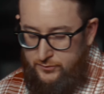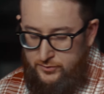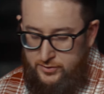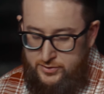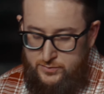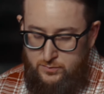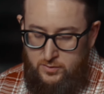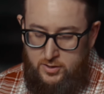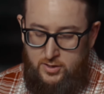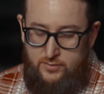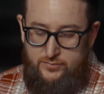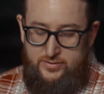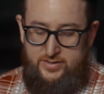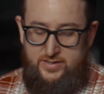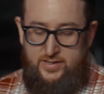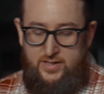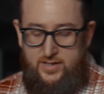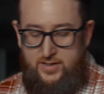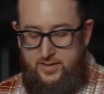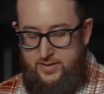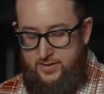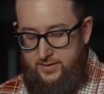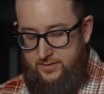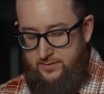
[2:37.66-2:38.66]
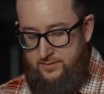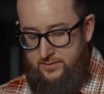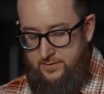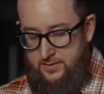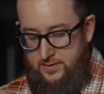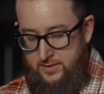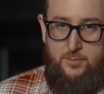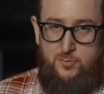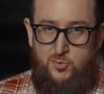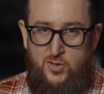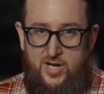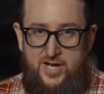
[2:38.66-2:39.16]
for the 12 and the 9.
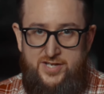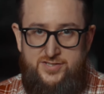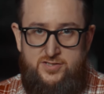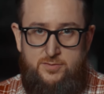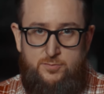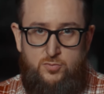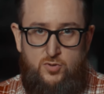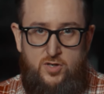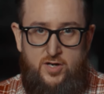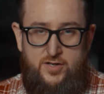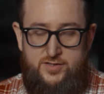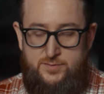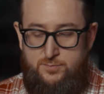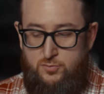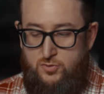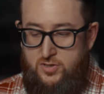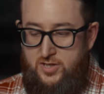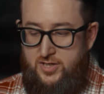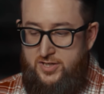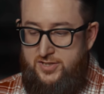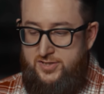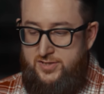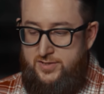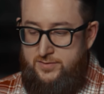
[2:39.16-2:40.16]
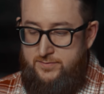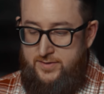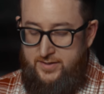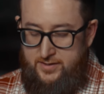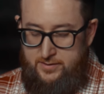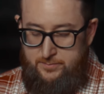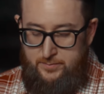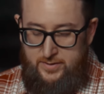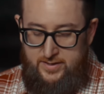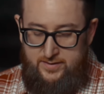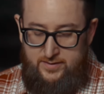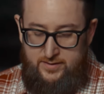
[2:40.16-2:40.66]
A brass or bronze brush is
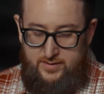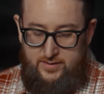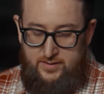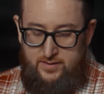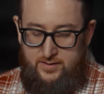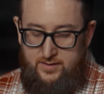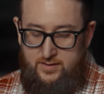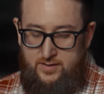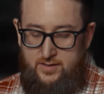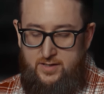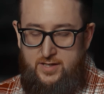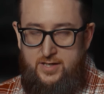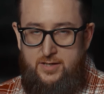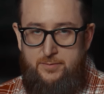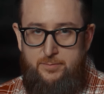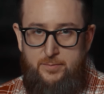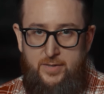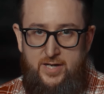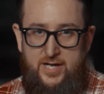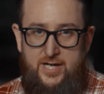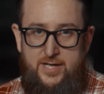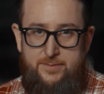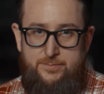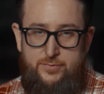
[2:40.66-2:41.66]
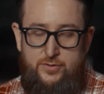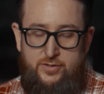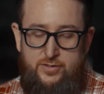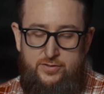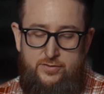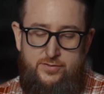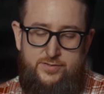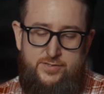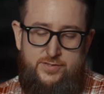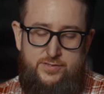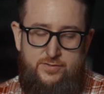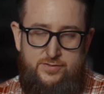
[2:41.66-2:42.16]
recommended, and a mop. You can
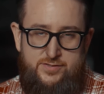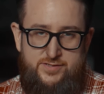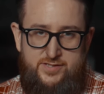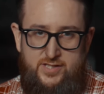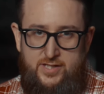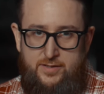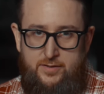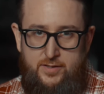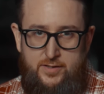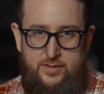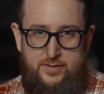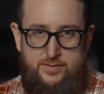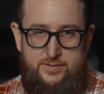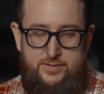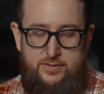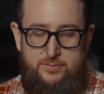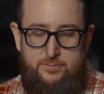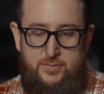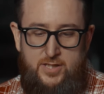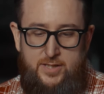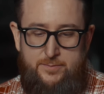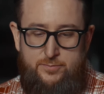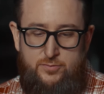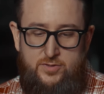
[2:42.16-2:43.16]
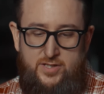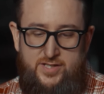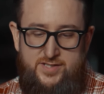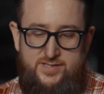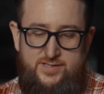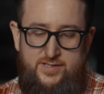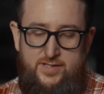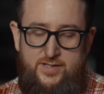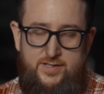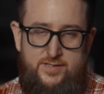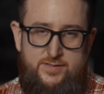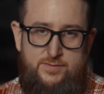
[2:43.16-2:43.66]
use a two mop
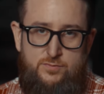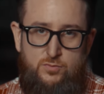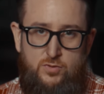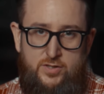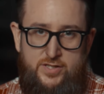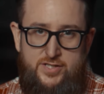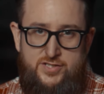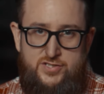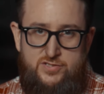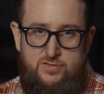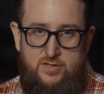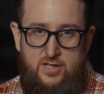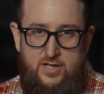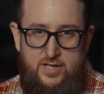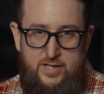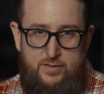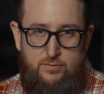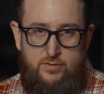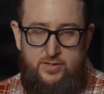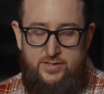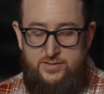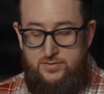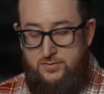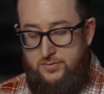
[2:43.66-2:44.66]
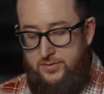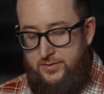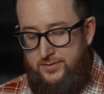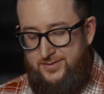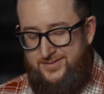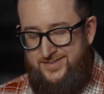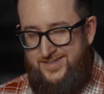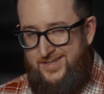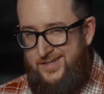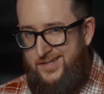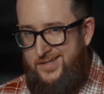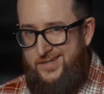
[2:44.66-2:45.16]
process, one that's dry and one that's
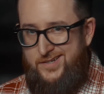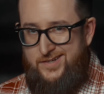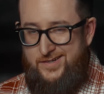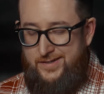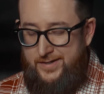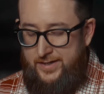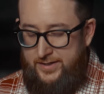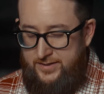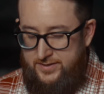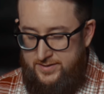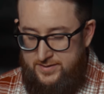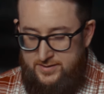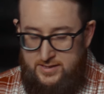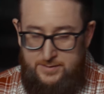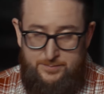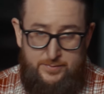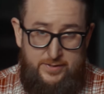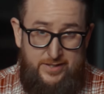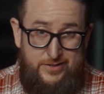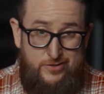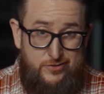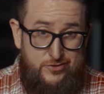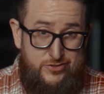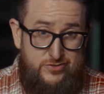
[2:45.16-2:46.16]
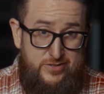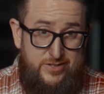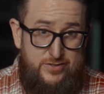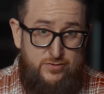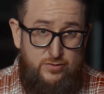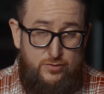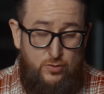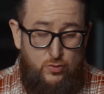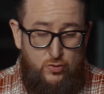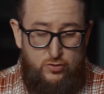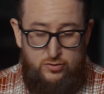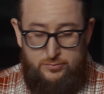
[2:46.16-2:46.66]
oiled. I just skip it and I go straight to
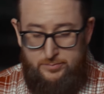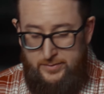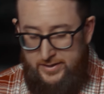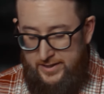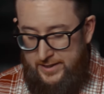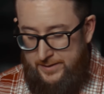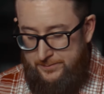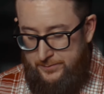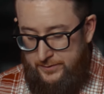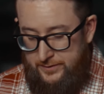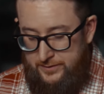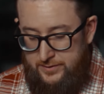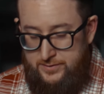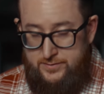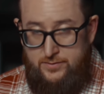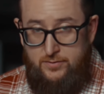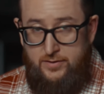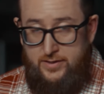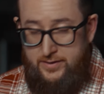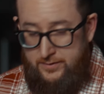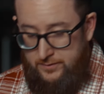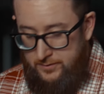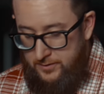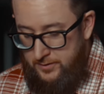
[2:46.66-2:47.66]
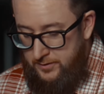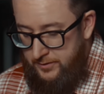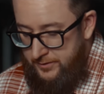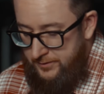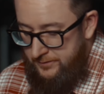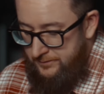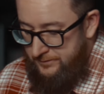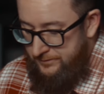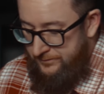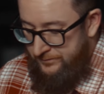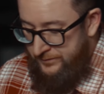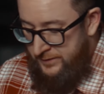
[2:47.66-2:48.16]
an oiled mop and just go ahead and call
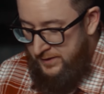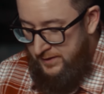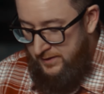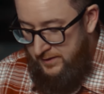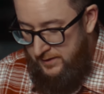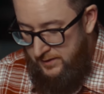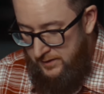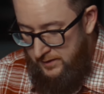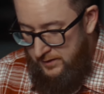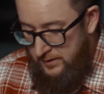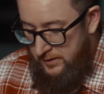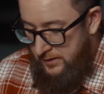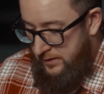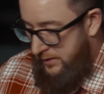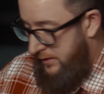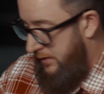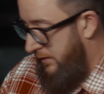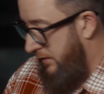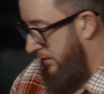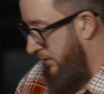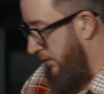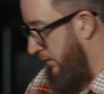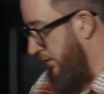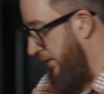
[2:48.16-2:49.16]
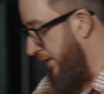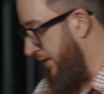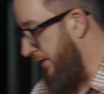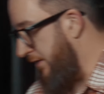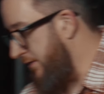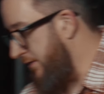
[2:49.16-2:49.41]
it. Go ahead